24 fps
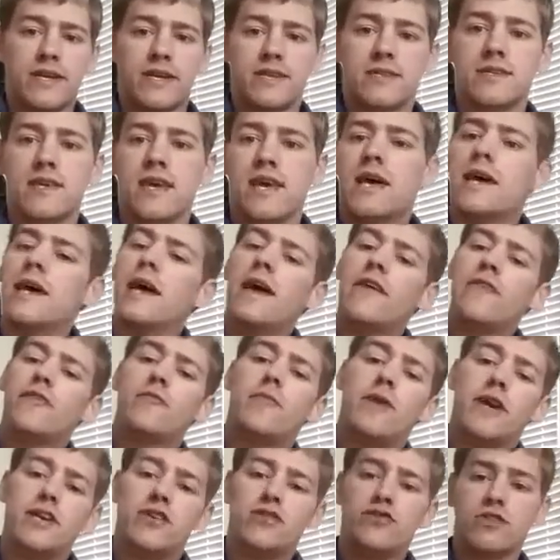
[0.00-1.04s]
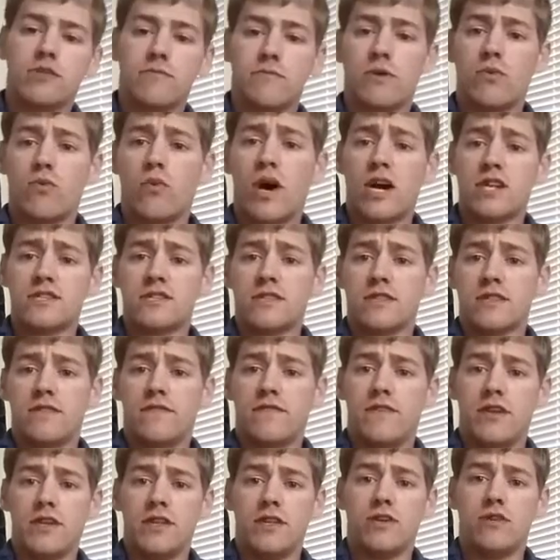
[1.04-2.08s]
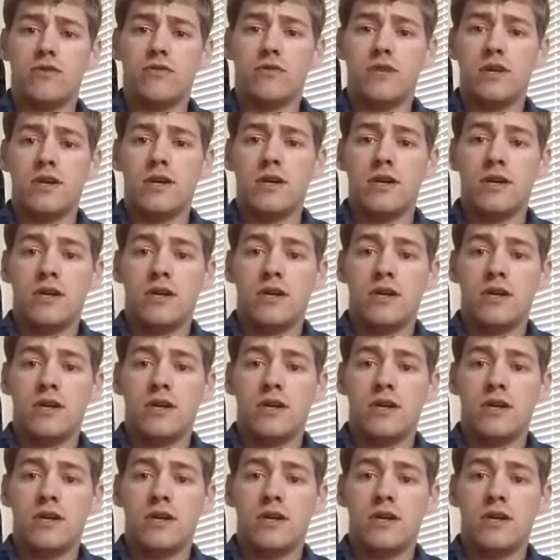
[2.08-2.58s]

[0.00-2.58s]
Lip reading: Because everybody who's going to be watching the video